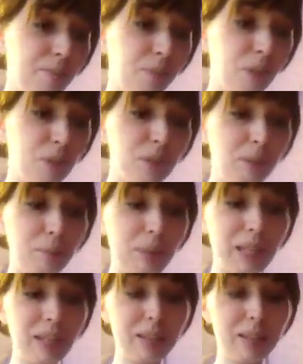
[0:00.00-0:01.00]
you know, some
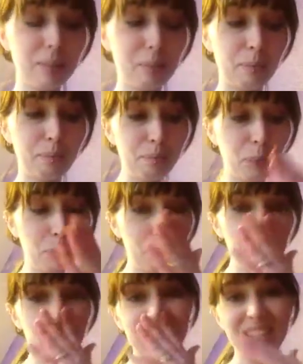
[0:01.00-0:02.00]
pinks and
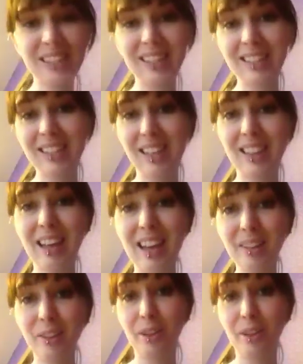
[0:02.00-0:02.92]
purples and things like that.